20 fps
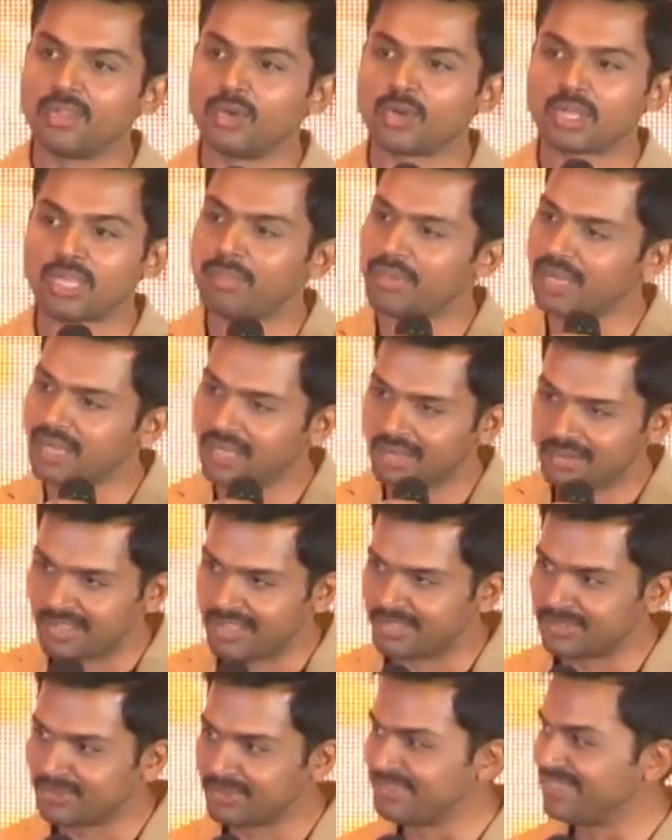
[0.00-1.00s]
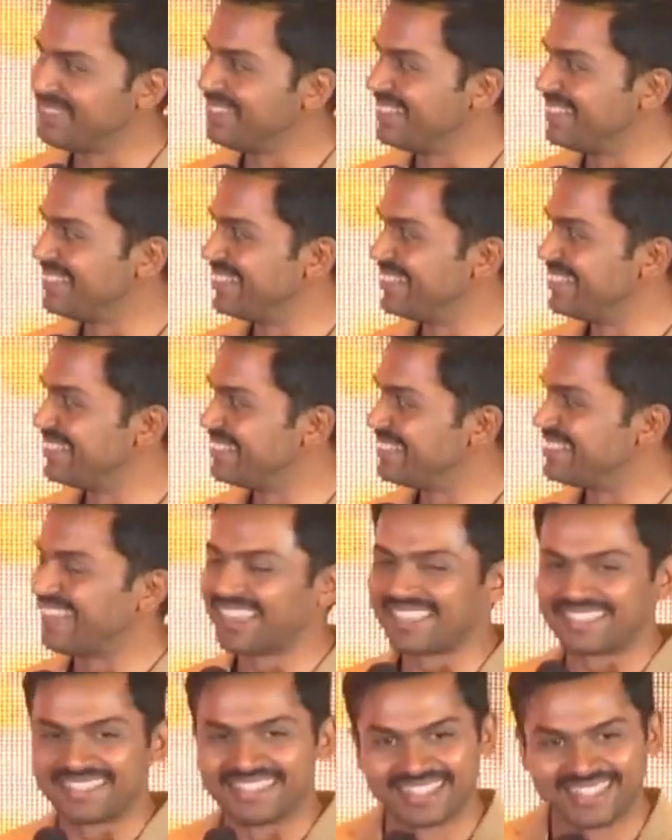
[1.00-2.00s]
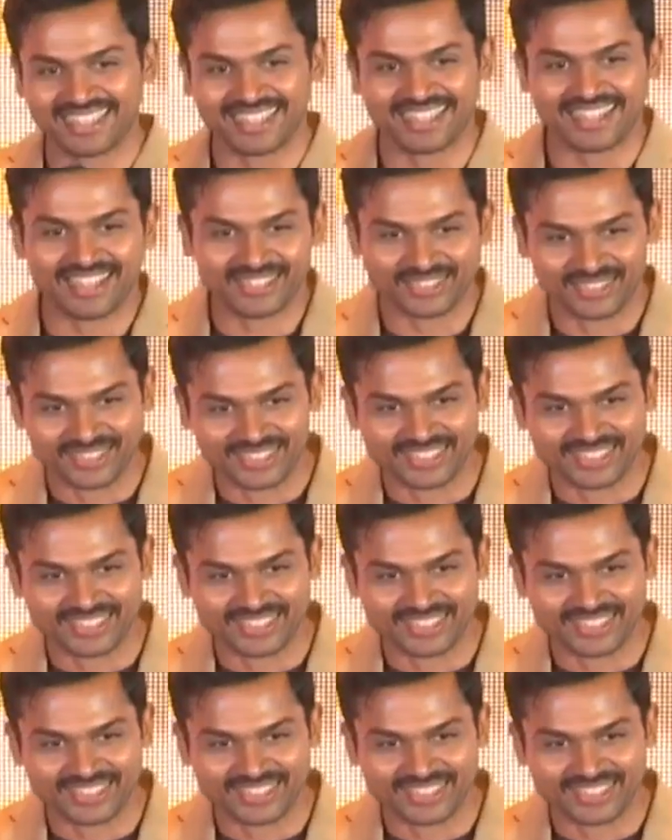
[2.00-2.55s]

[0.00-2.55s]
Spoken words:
Okay, bangaram kaadu, sakhi kaadu.